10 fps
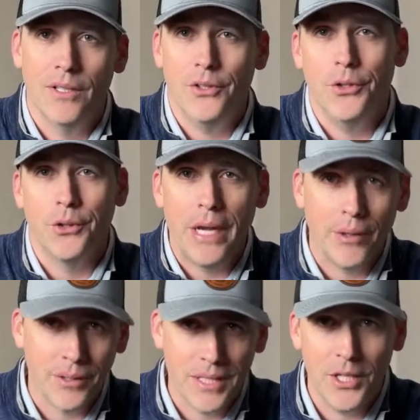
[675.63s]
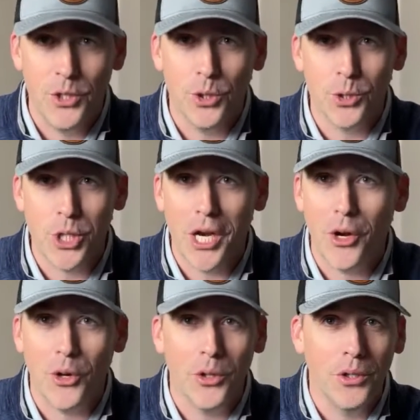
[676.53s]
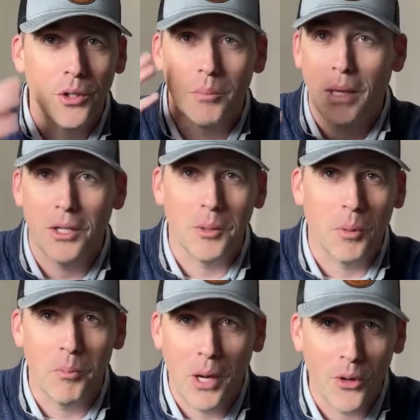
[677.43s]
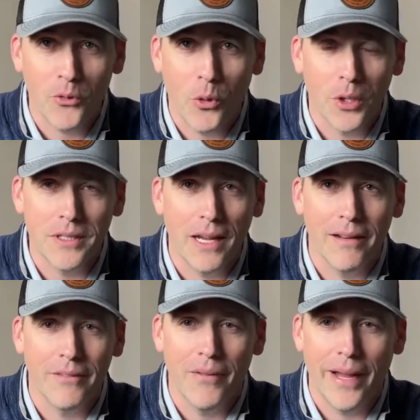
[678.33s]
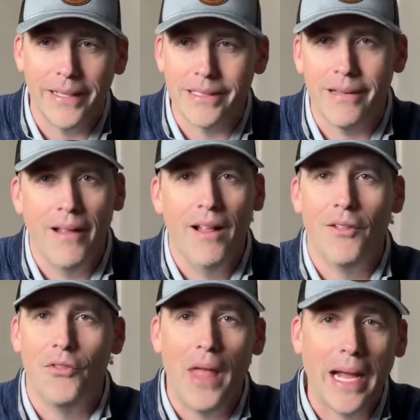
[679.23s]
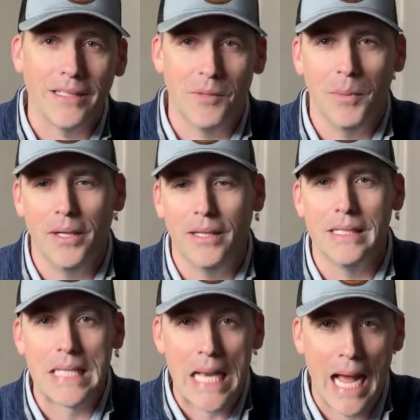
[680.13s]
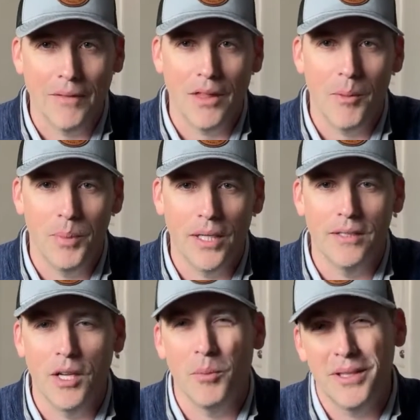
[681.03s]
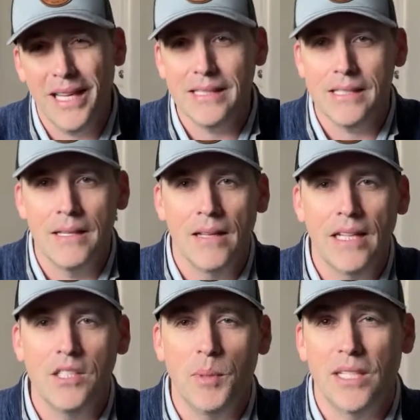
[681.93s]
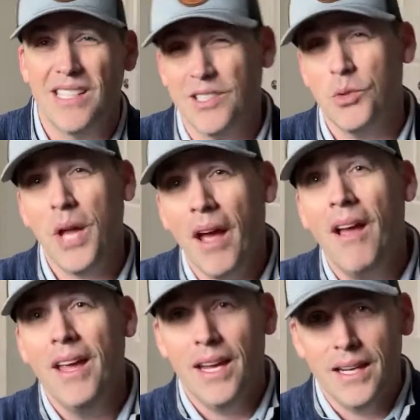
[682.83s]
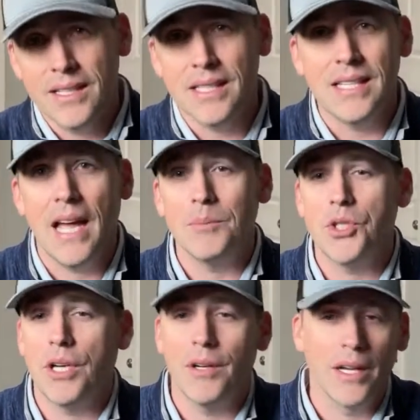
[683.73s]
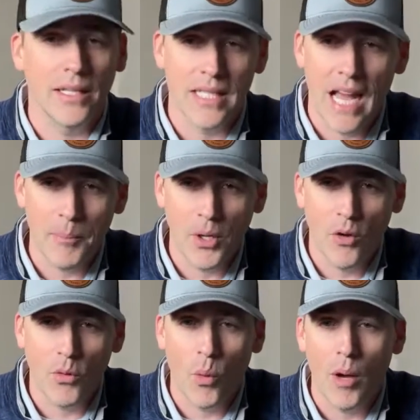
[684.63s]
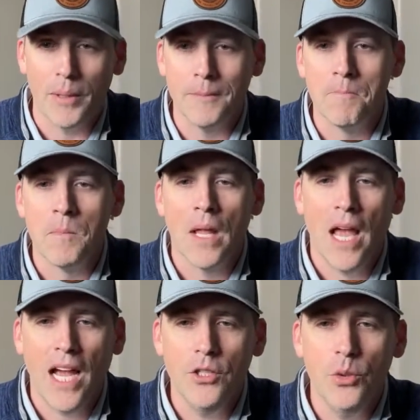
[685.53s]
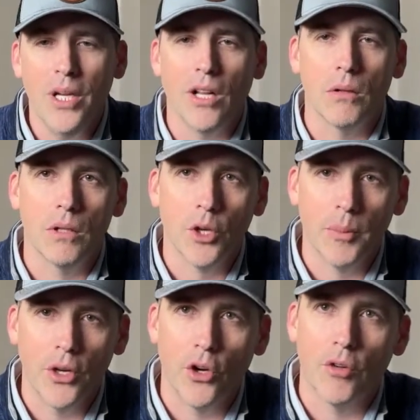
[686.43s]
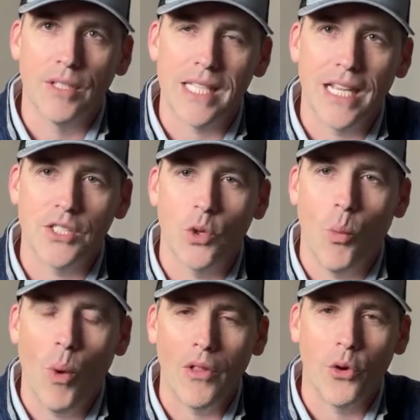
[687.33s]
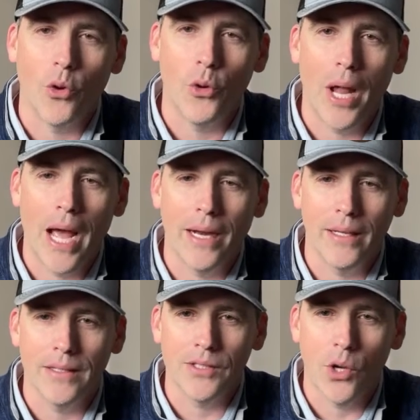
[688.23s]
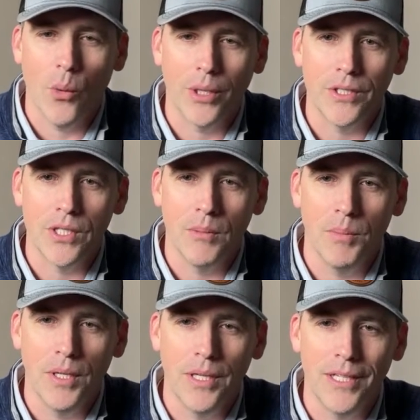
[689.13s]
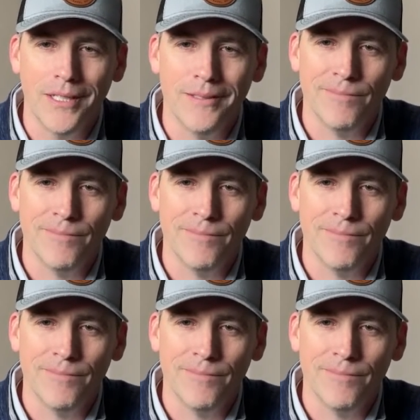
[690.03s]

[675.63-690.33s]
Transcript: you're guaranteed your chair. You can mentally prepare for it a day in advance. That, to me, is not that big a deal. But that's the biggest thing. So, yeah, it is a timeshare. It has not been overwhelming. I do get a little bit nervous as to whether or not it's going to be,